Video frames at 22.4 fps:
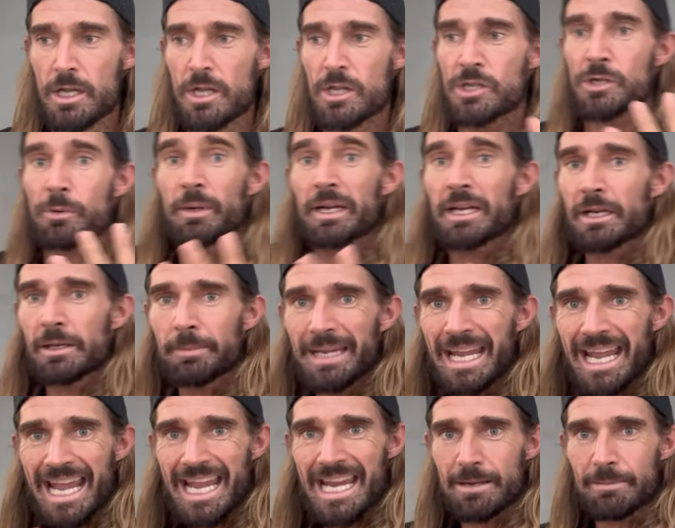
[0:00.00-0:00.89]
So we're gonna
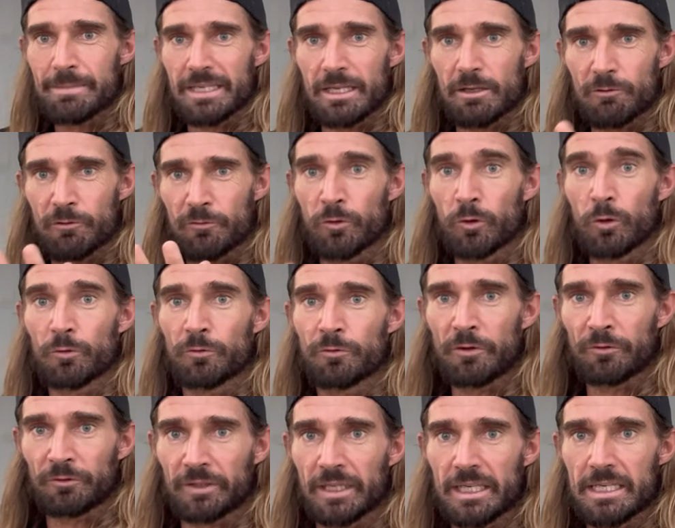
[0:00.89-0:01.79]
be aiming at
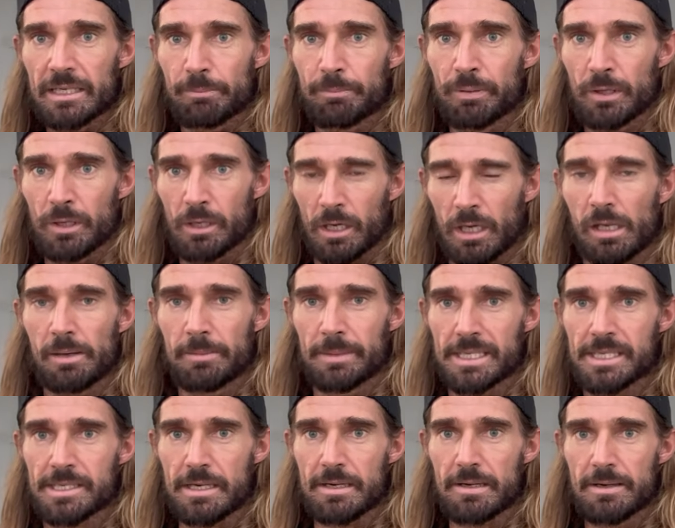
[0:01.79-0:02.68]
415 per
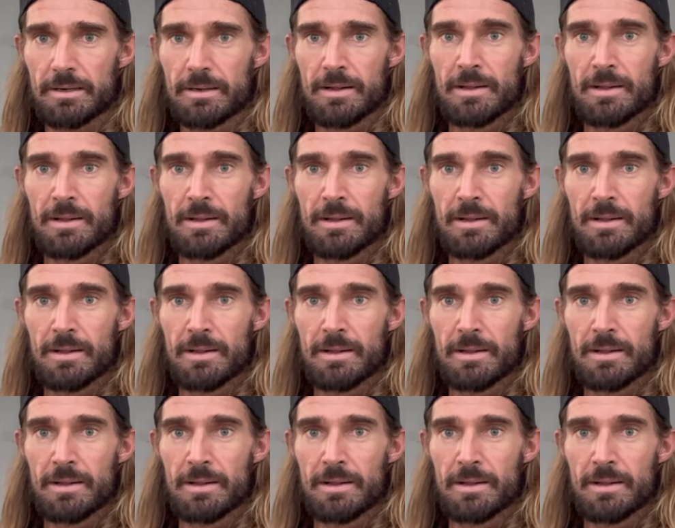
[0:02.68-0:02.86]
kilometer.